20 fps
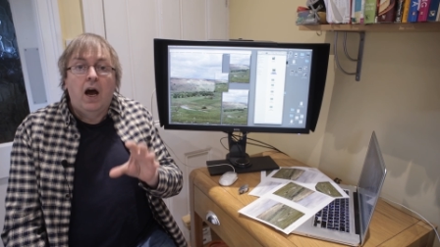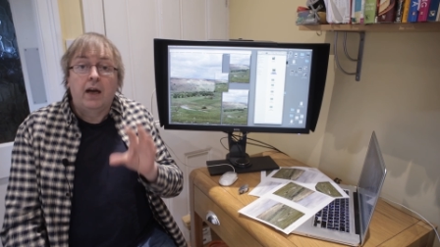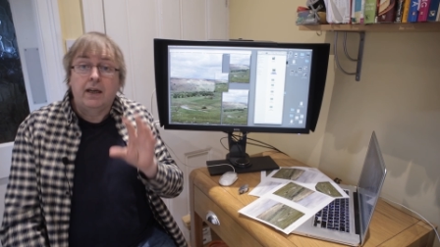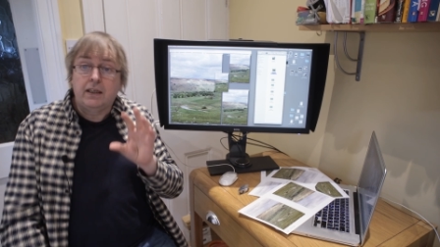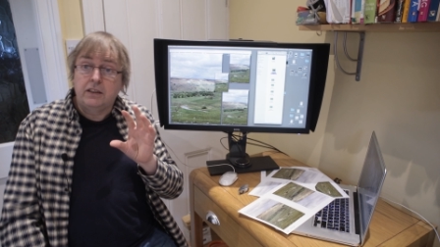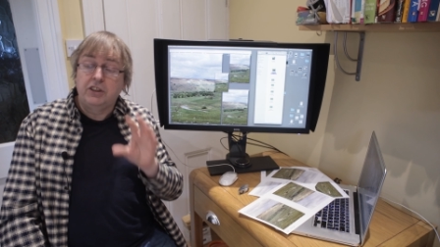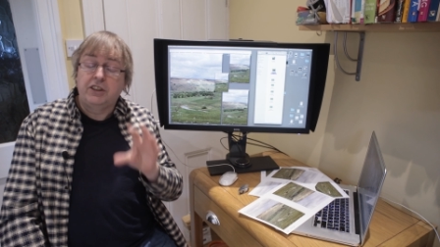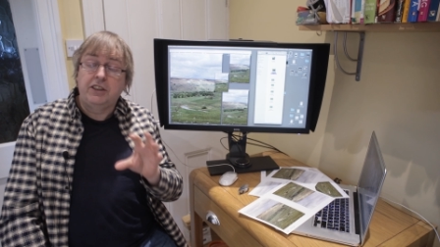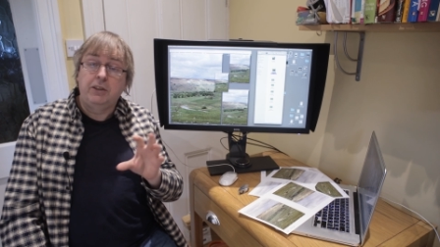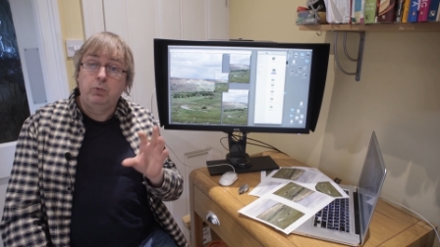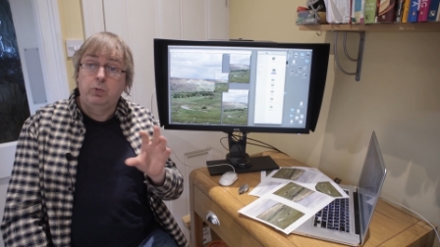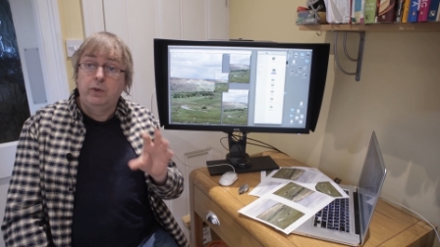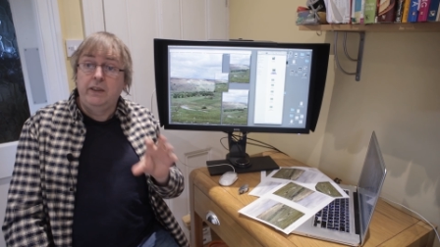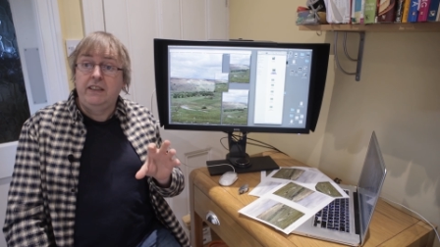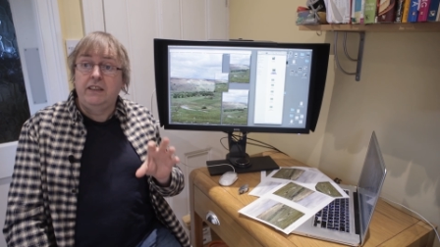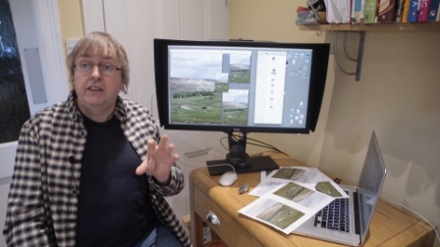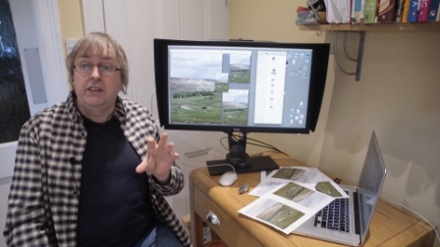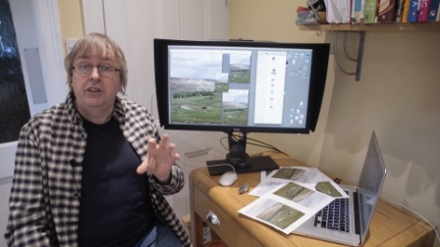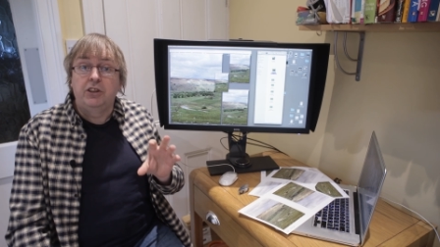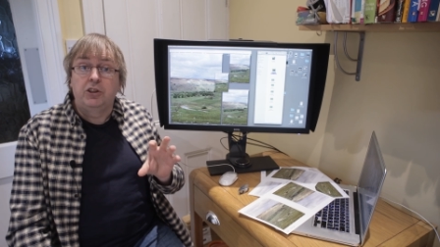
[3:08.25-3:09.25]
I can see
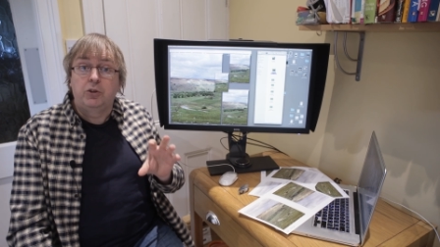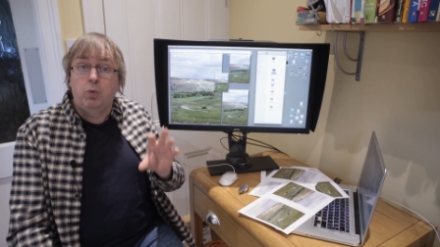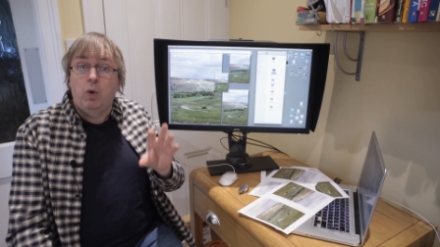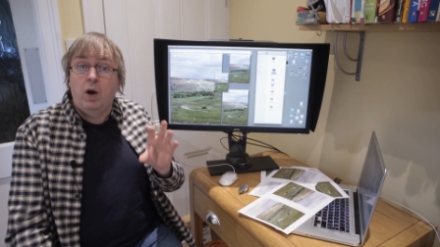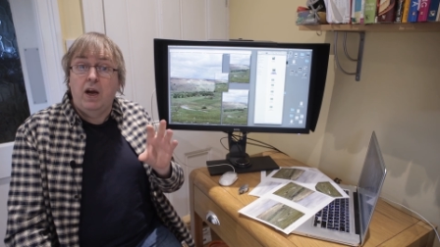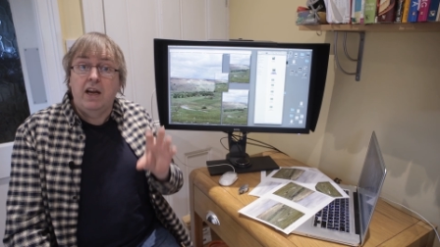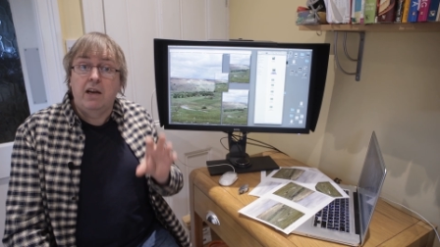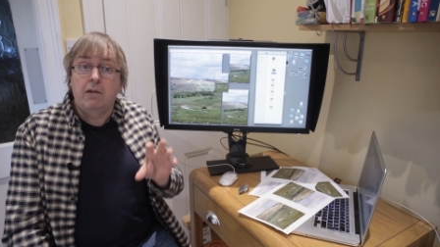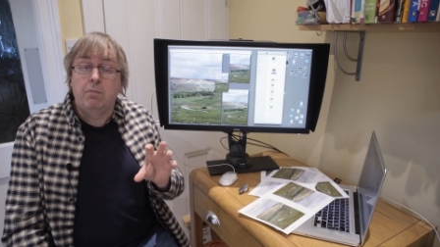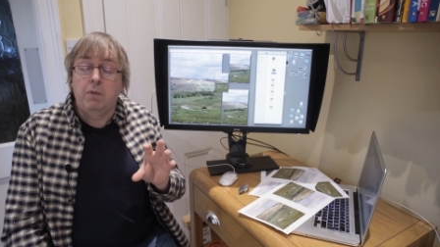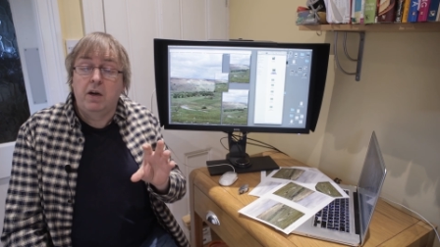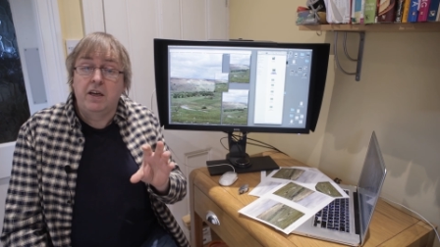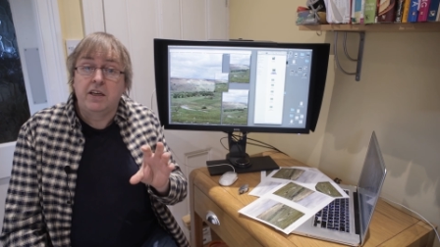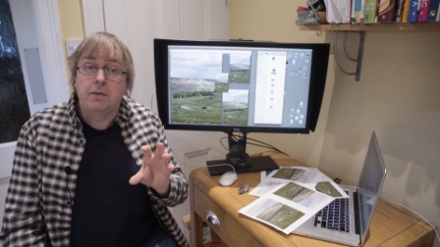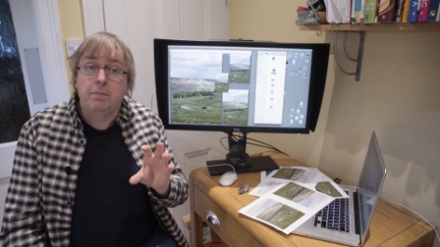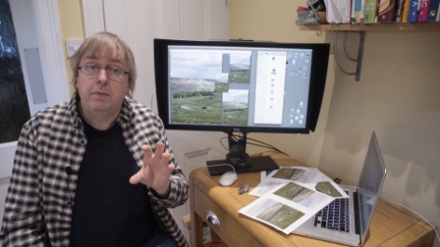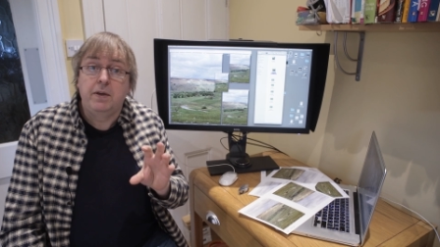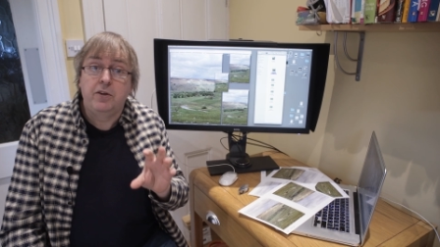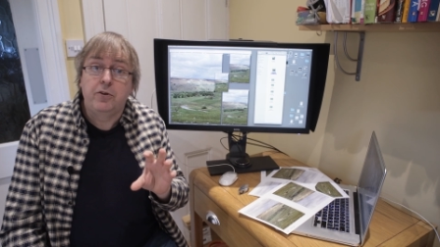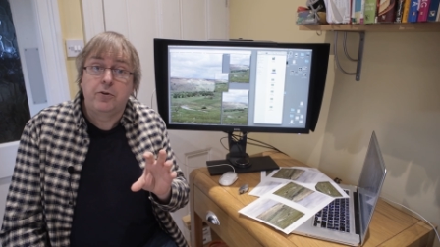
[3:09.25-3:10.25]
reasons why it might
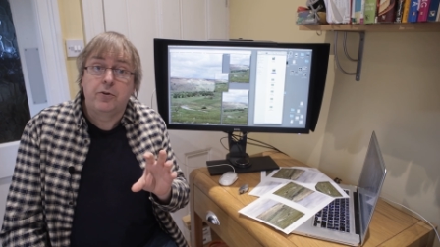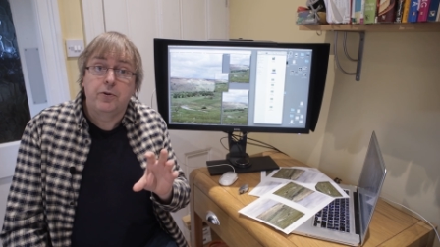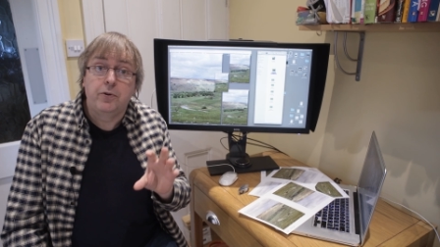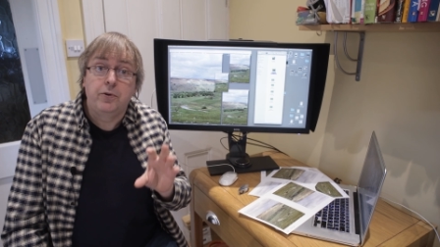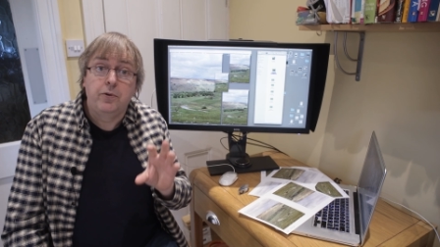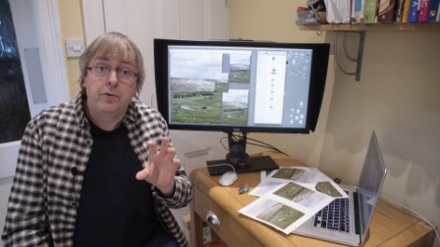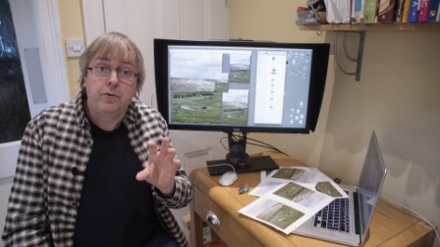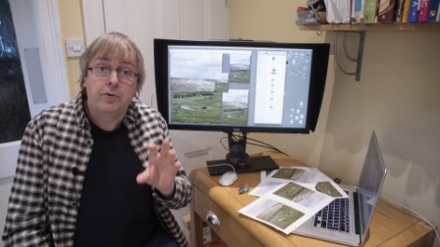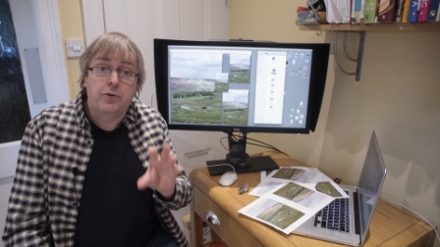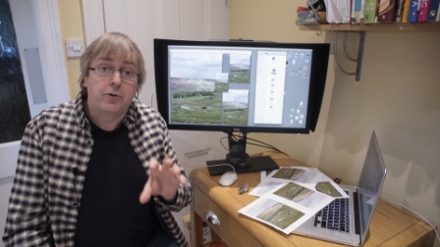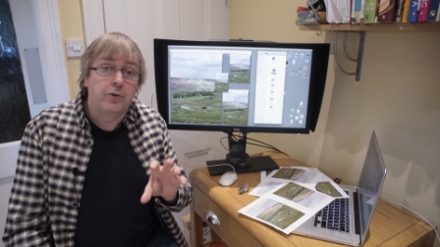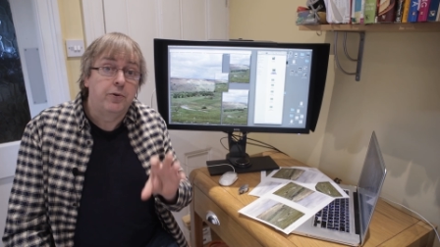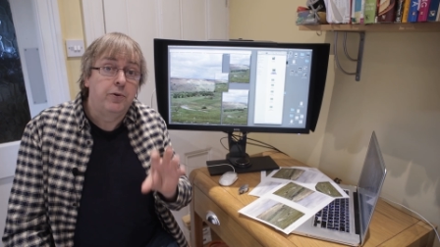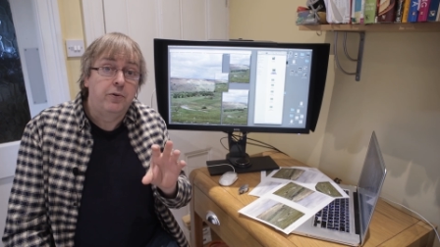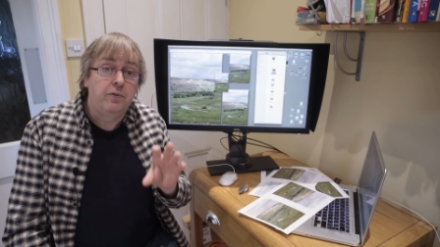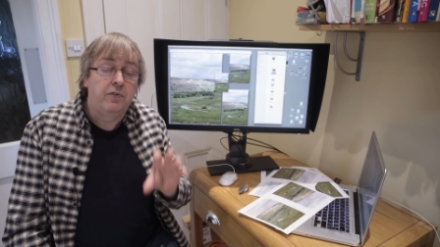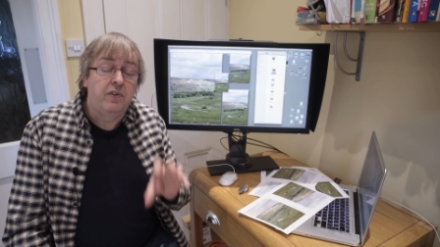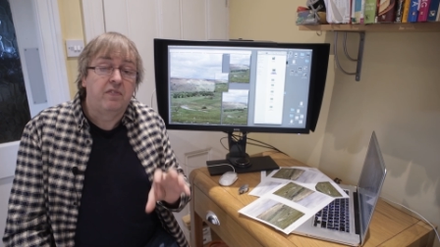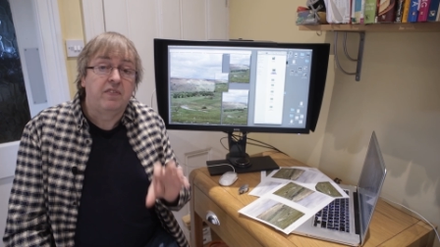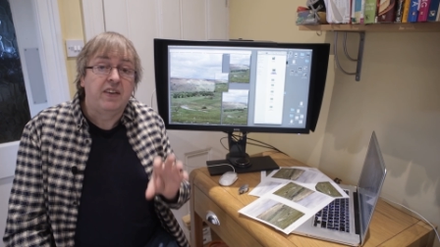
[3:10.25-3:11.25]
have been true,
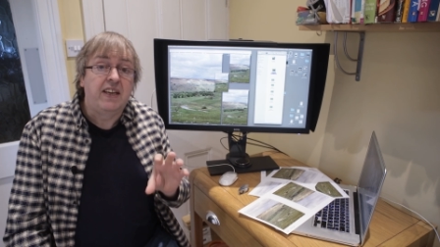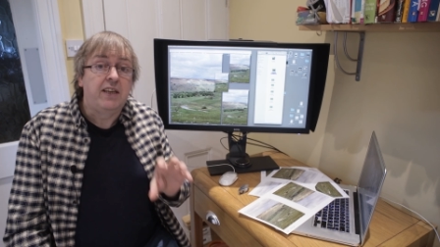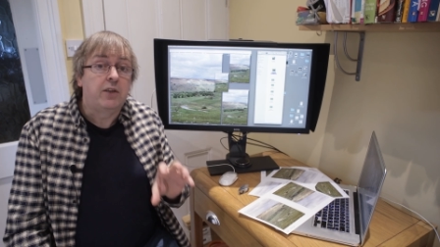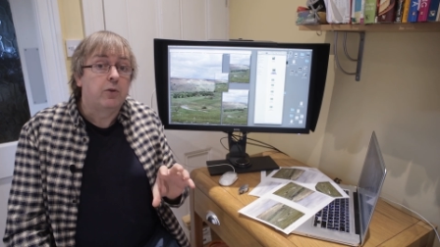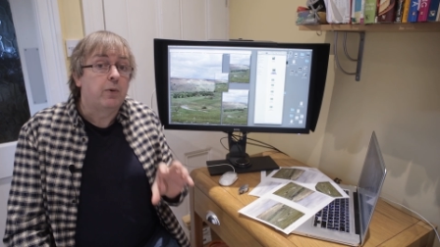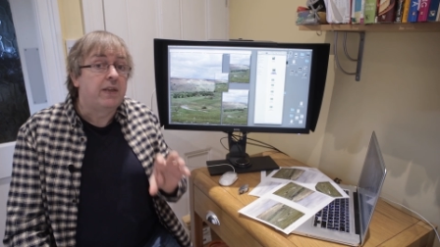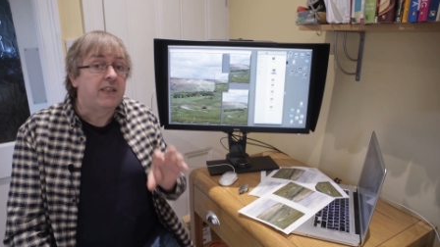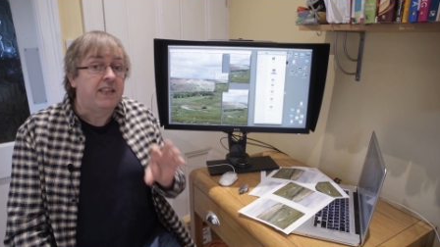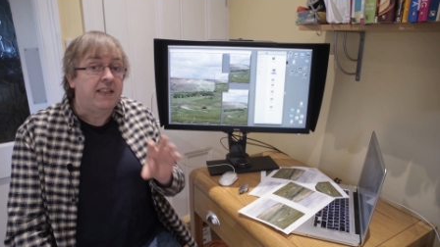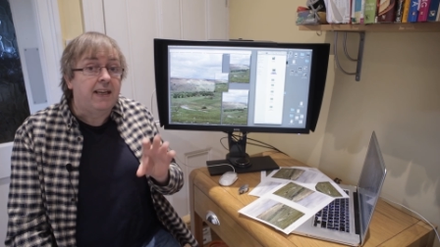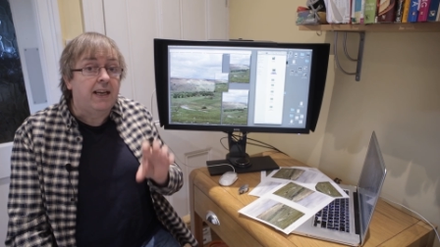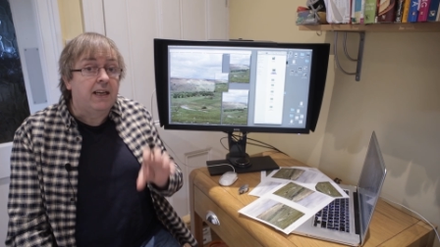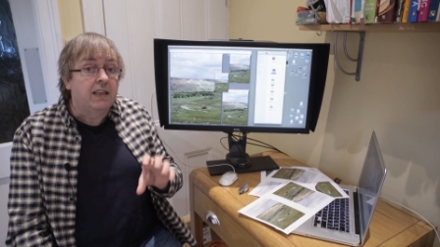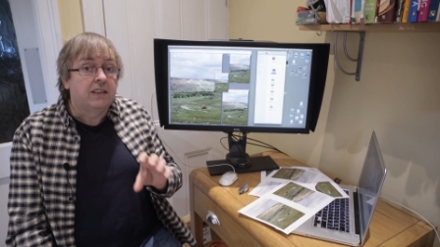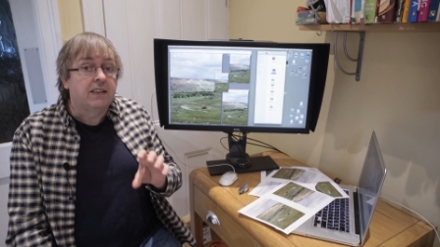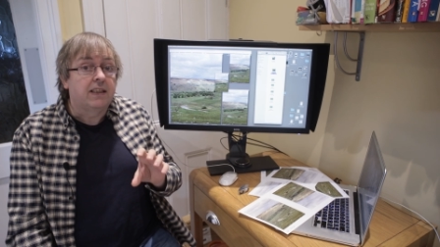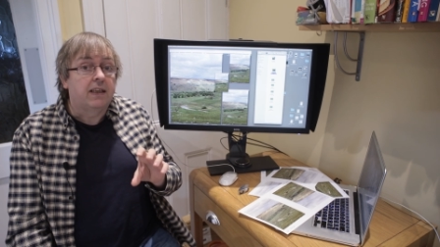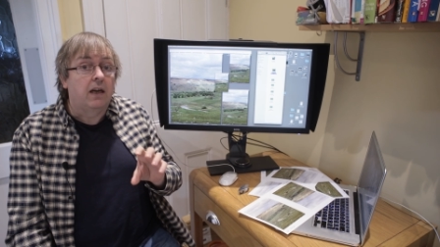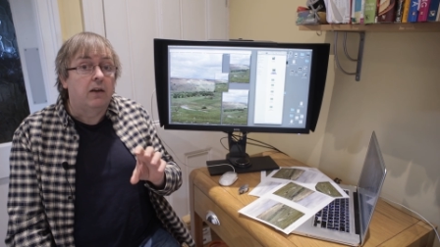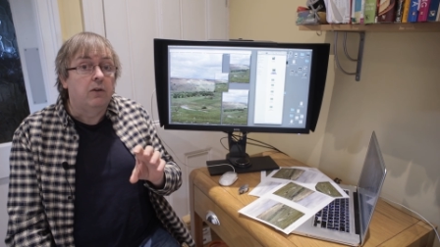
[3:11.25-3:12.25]
true 15, 20
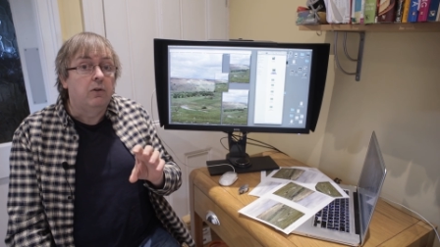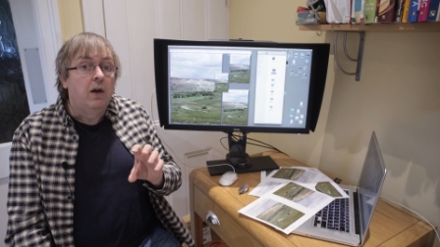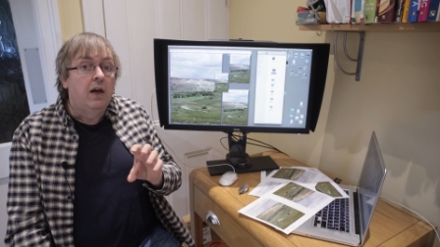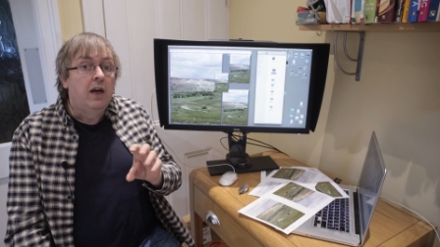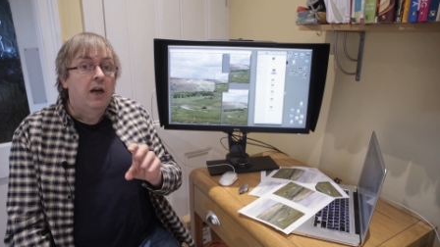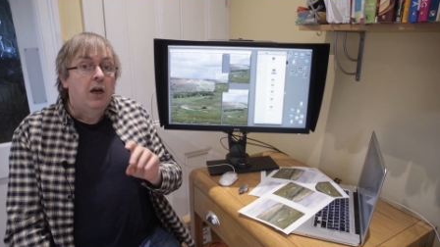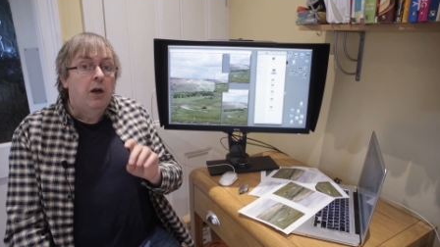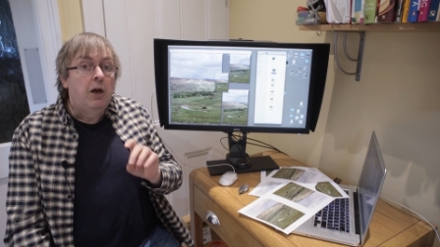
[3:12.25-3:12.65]
years ago,